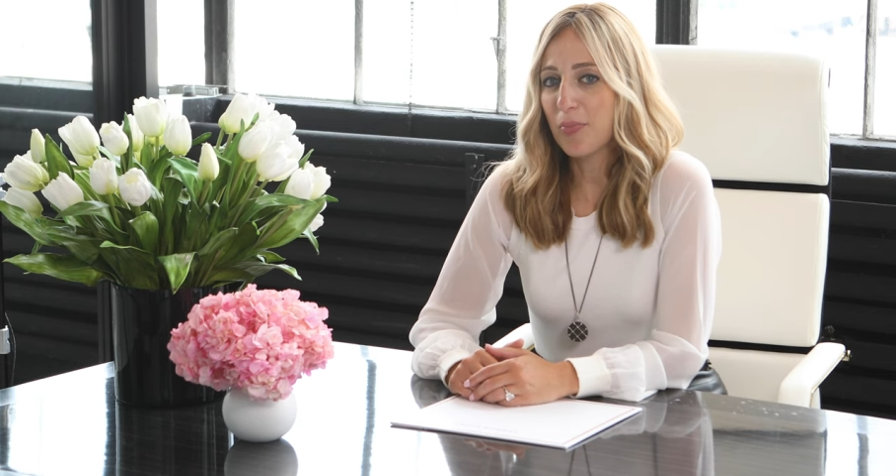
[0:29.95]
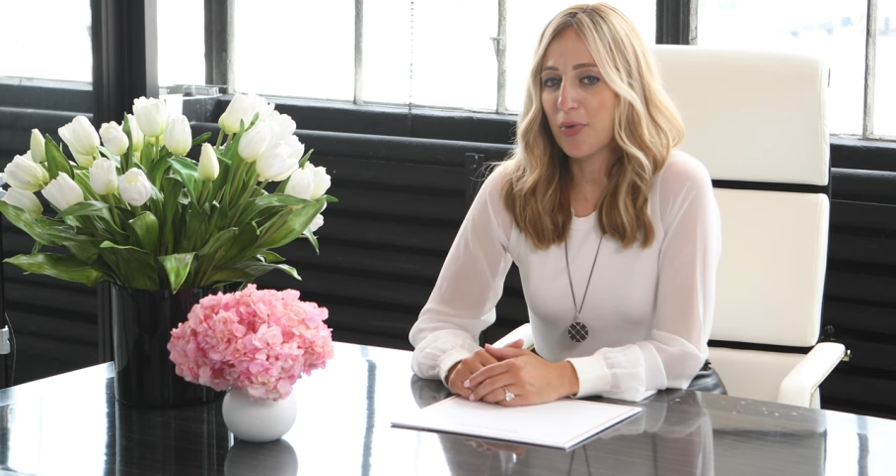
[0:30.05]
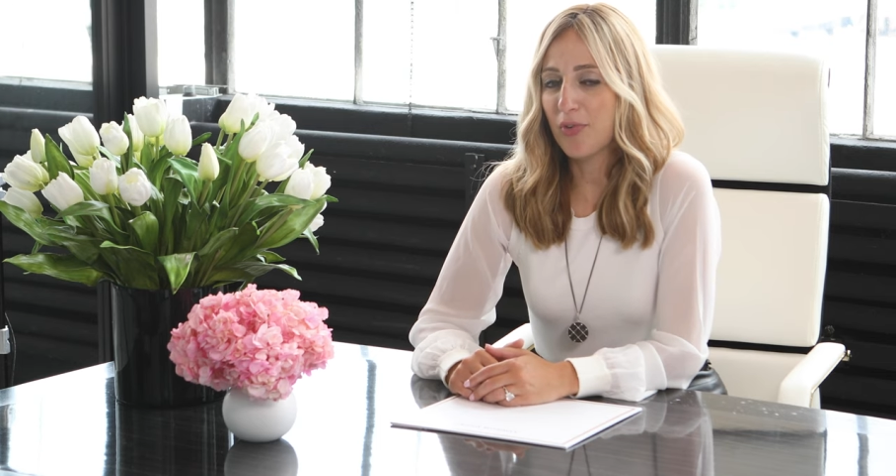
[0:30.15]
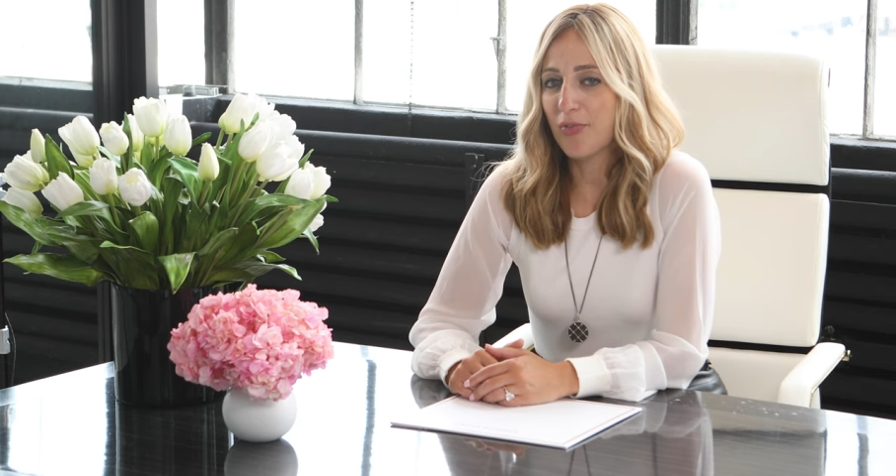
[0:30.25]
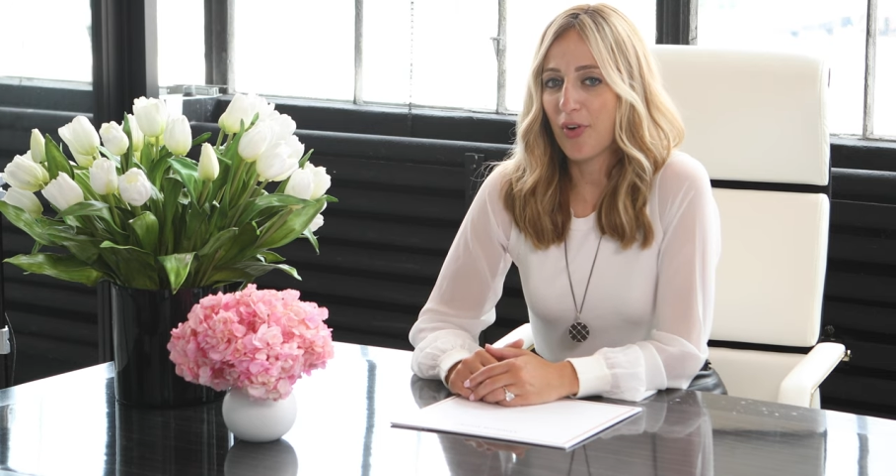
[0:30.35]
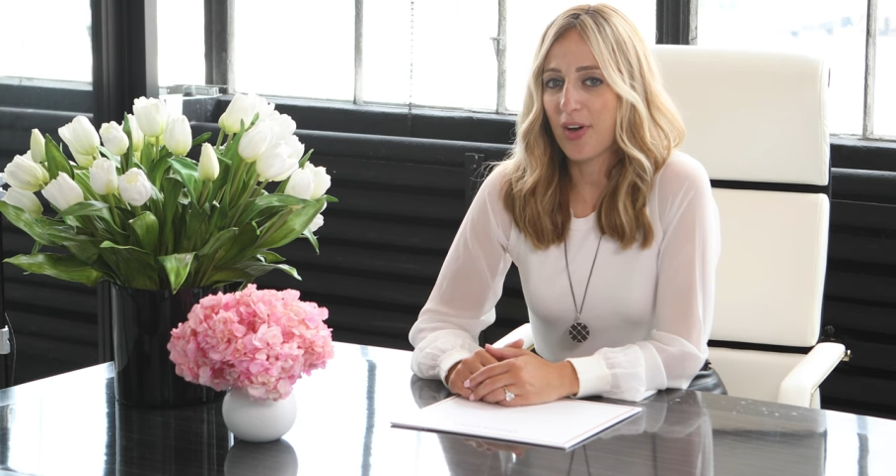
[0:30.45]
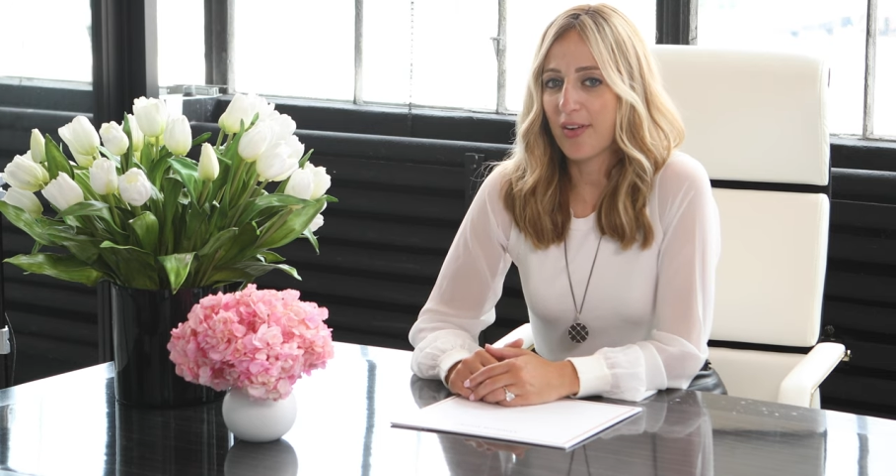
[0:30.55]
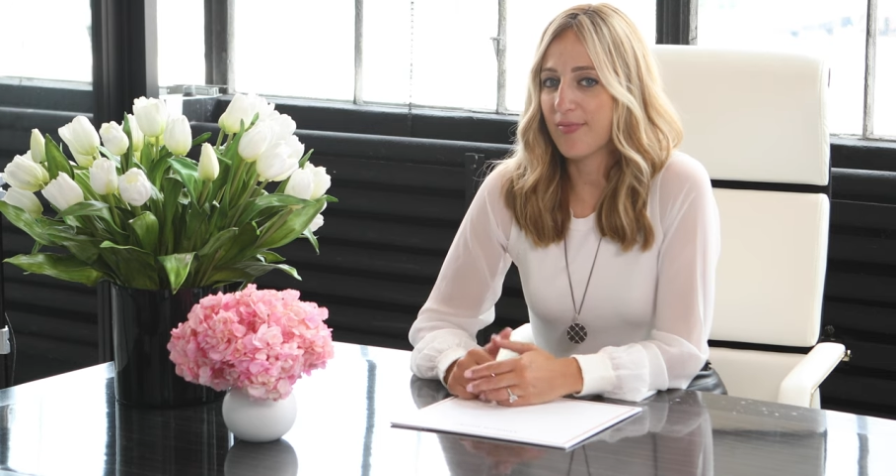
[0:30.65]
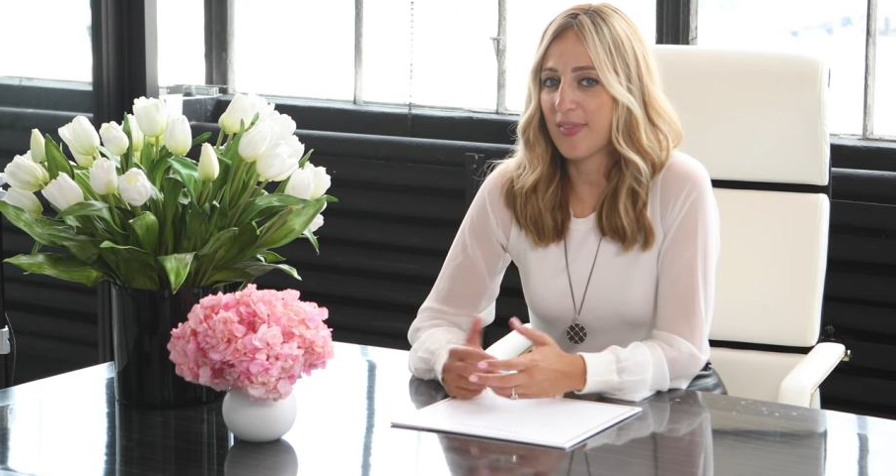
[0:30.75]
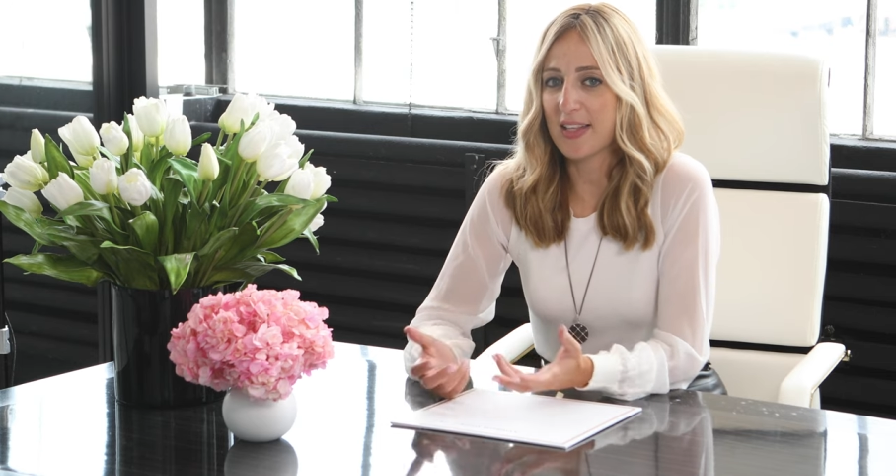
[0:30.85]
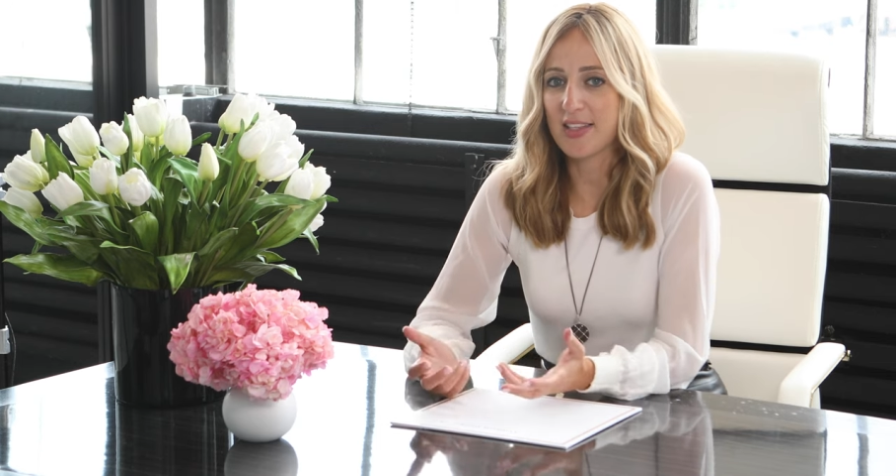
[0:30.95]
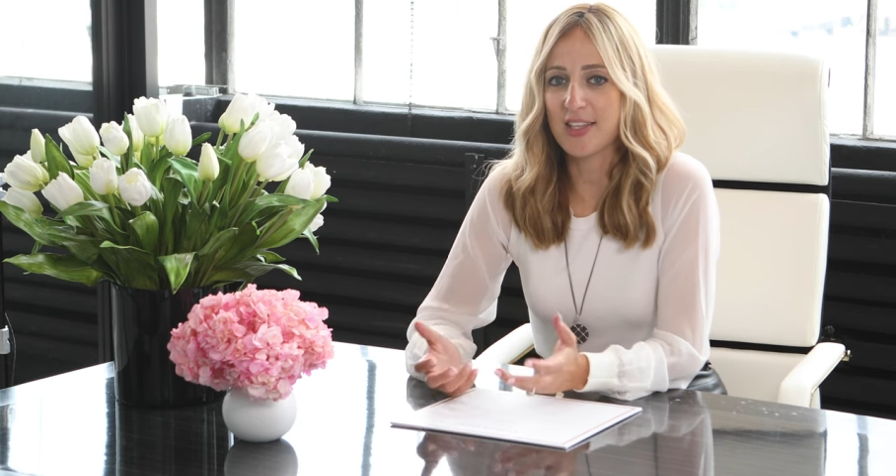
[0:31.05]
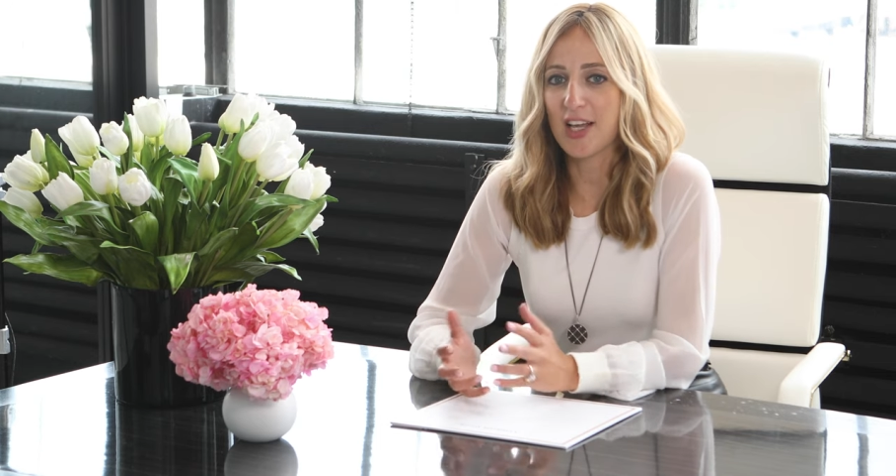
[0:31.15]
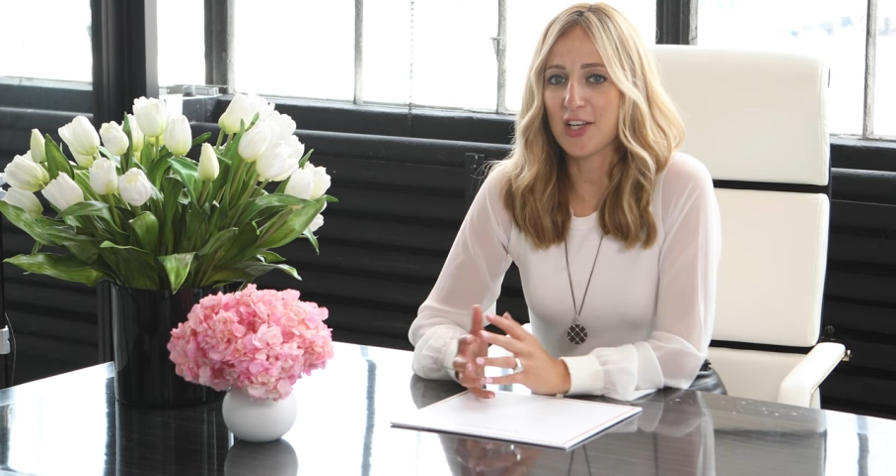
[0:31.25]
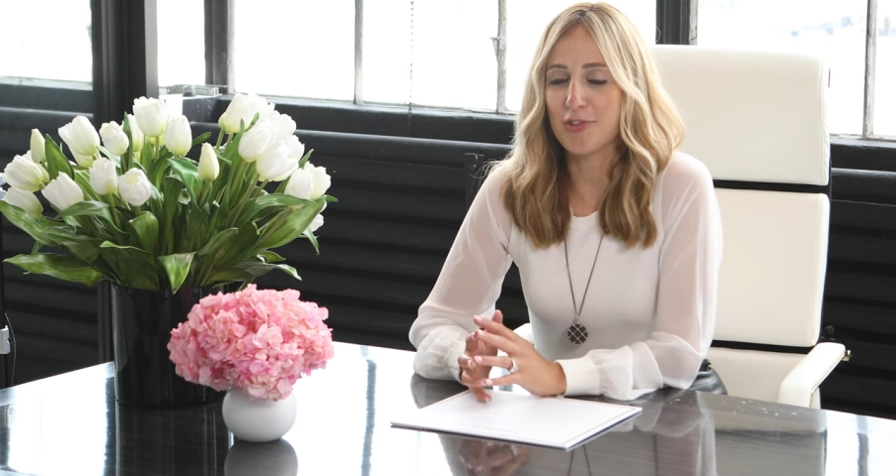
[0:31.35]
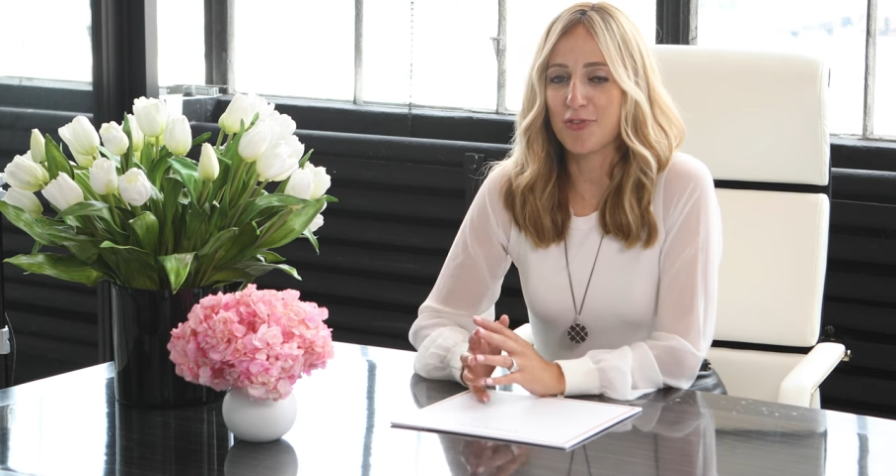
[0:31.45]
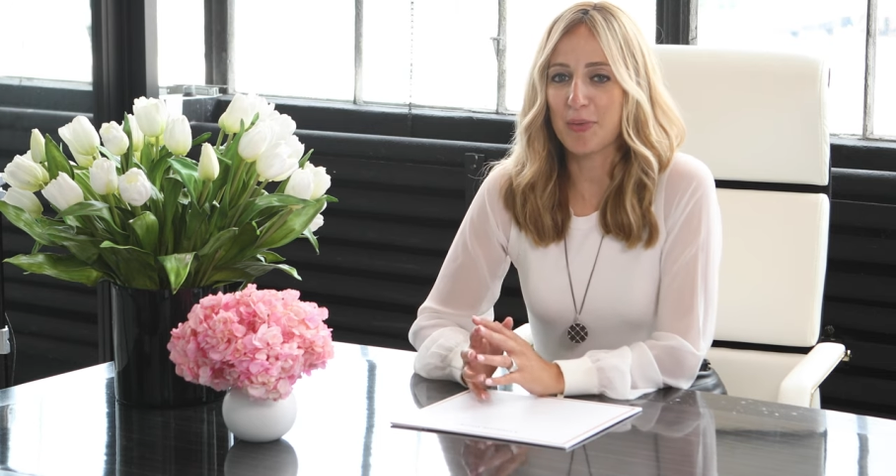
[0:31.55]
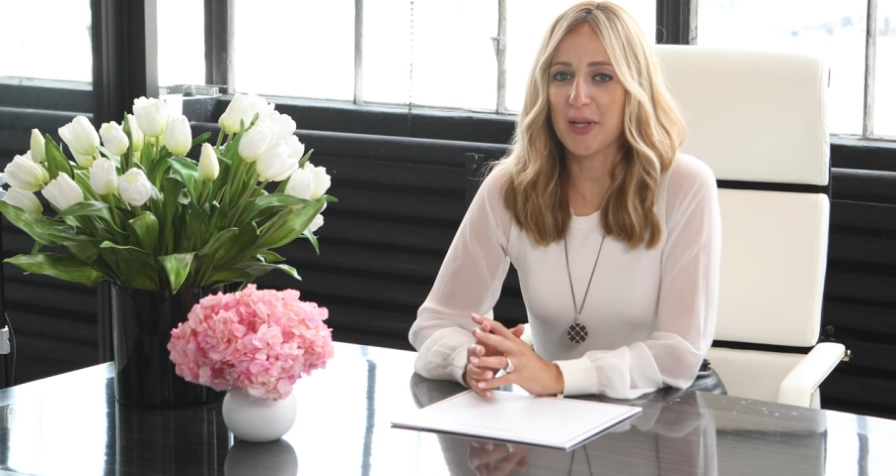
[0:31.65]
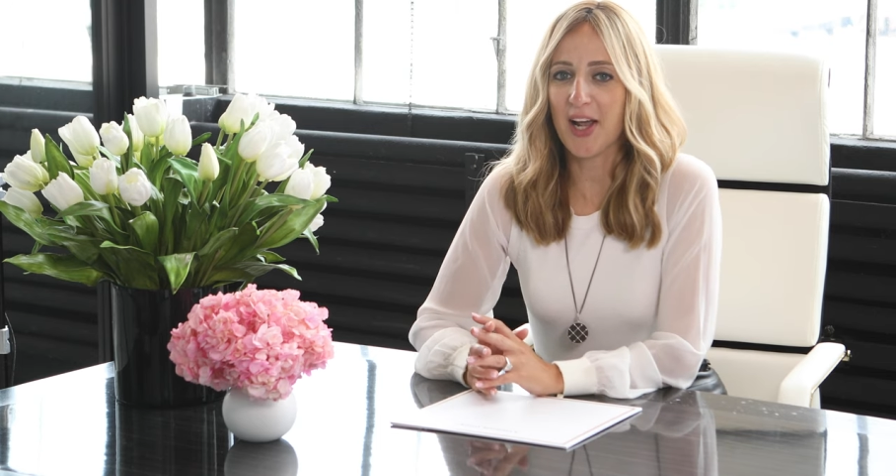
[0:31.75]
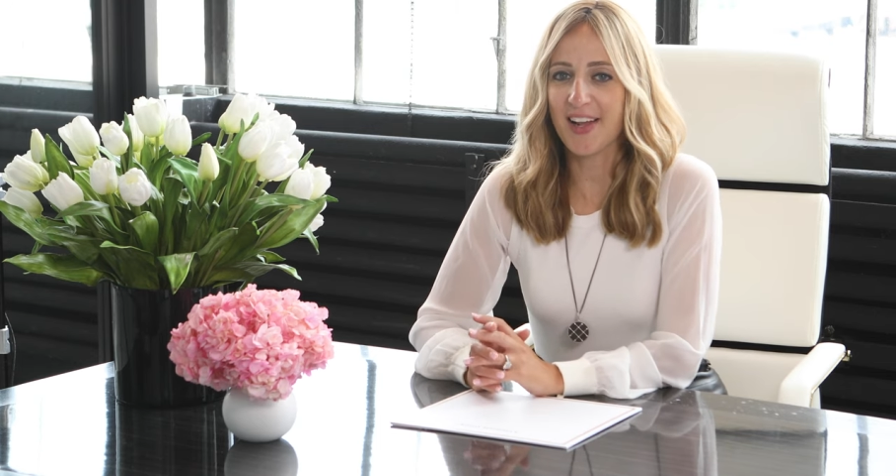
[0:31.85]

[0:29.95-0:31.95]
in the mood for, that's the side you flip it